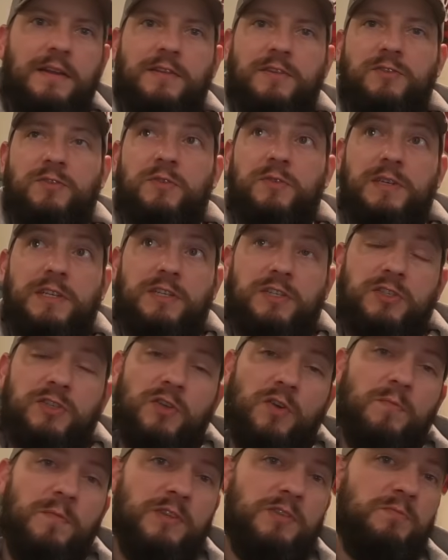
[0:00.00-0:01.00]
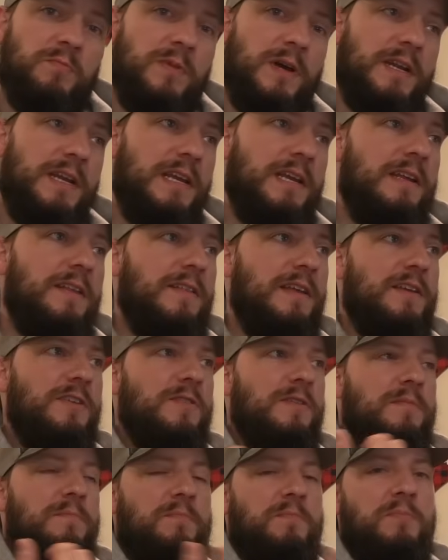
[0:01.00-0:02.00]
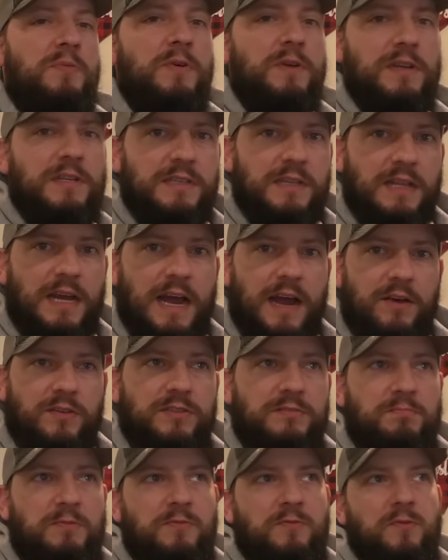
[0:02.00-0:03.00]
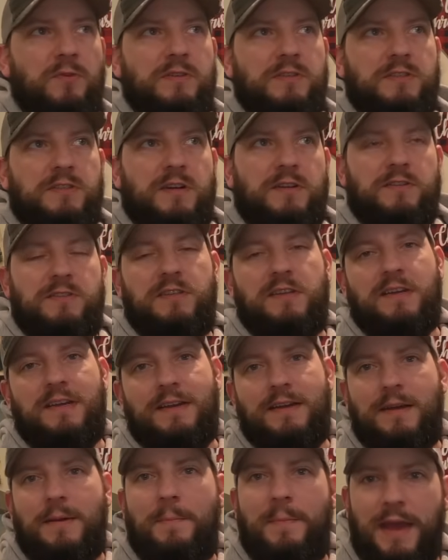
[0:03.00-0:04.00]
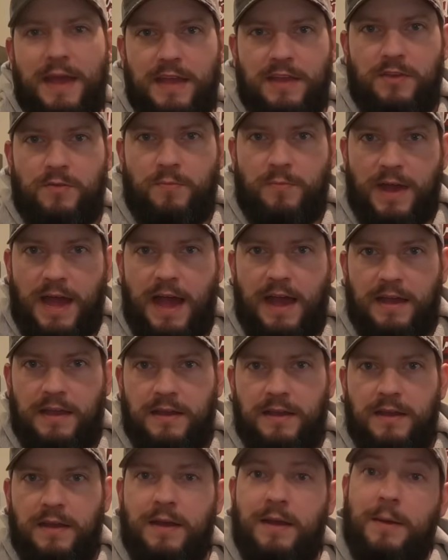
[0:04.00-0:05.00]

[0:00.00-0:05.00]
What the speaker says: There's only so much money that you can put into the house before it starts paying you back.